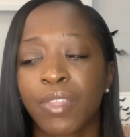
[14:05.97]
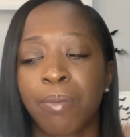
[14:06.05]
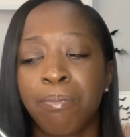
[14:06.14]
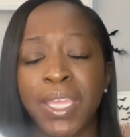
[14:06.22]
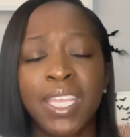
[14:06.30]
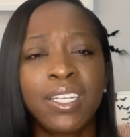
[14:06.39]

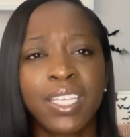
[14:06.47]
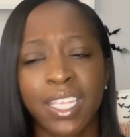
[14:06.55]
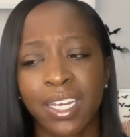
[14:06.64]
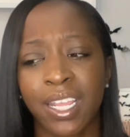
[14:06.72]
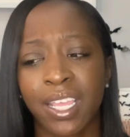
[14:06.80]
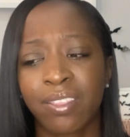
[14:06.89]
me
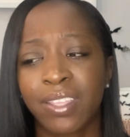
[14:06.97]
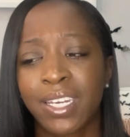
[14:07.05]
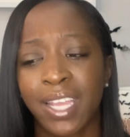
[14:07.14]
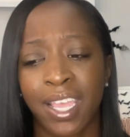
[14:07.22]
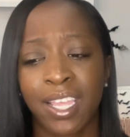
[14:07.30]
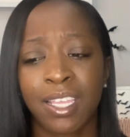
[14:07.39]
looking at the
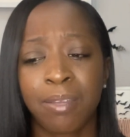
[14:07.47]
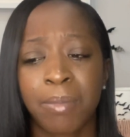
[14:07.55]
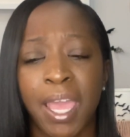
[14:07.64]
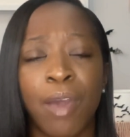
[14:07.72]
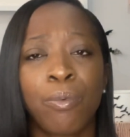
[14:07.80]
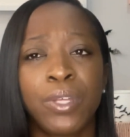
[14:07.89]
name,
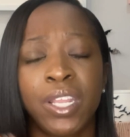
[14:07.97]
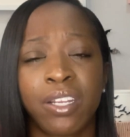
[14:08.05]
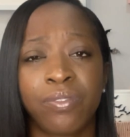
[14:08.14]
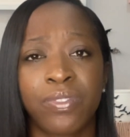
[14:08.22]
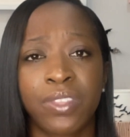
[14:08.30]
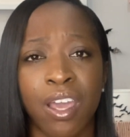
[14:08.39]
I would
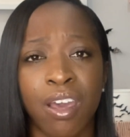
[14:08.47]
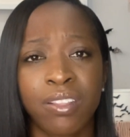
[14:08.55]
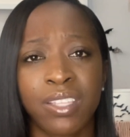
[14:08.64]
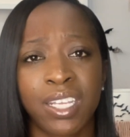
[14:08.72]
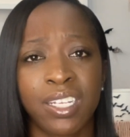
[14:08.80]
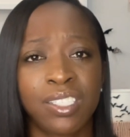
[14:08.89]
have
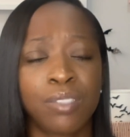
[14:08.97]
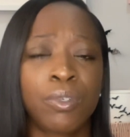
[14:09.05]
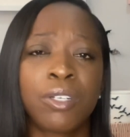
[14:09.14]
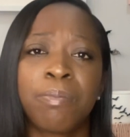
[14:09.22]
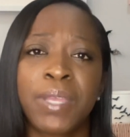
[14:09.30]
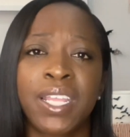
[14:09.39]
thought that this would
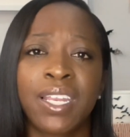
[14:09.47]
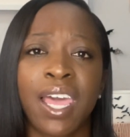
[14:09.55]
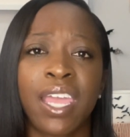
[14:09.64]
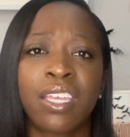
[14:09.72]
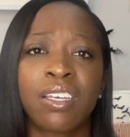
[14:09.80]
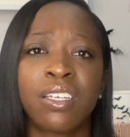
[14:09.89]
have been
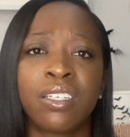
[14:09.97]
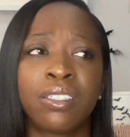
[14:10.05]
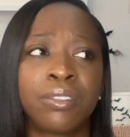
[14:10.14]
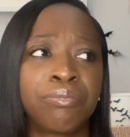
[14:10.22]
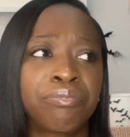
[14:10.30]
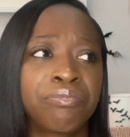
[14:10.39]
like
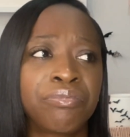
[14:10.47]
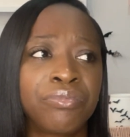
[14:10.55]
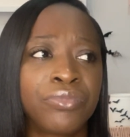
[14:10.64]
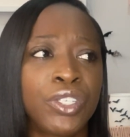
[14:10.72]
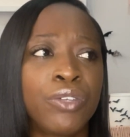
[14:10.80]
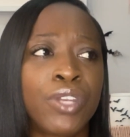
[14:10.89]
a,
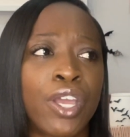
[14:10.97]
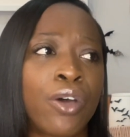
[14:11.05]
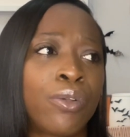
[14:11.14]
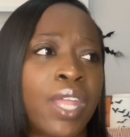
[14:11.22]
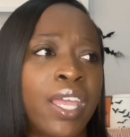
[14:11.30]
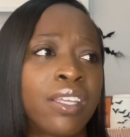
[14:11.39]
you
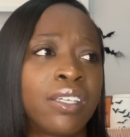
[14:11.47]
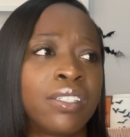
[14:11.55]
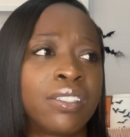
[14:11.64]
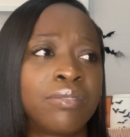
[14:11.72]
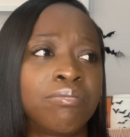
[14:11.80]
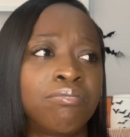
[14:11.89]
know, like
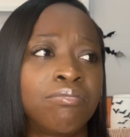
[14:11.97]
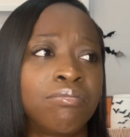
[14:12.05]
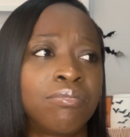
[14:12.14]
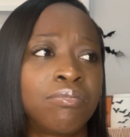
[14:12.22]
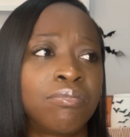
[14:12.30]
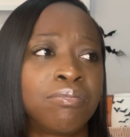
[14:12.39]
a
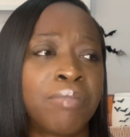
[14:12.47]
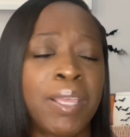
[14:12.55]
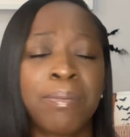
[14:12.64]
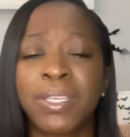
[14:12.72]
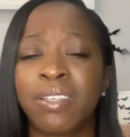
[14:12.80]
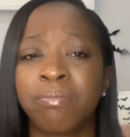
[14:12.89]

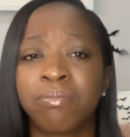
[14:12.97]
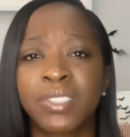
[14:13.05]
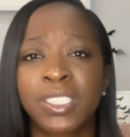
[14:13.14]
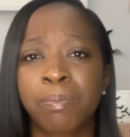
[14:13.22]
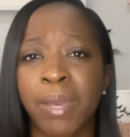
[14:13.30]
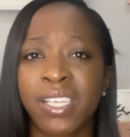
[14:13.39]
maybe
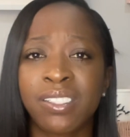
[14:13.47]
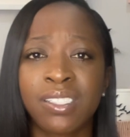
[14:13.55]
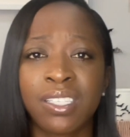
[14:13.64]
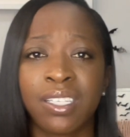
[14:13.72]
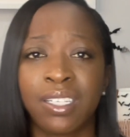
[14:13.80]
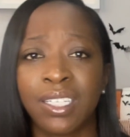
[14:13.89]

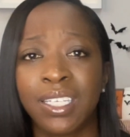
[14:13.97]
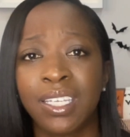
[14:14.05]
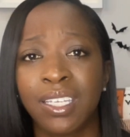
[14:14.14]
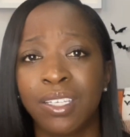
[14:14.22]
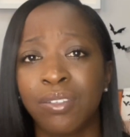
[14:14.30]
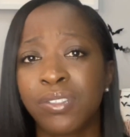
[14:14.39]
spicy
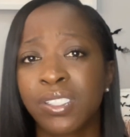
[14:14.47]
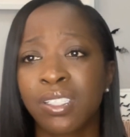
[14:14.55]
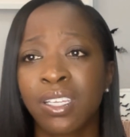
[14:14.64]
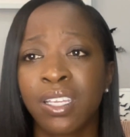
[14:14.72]
leaves,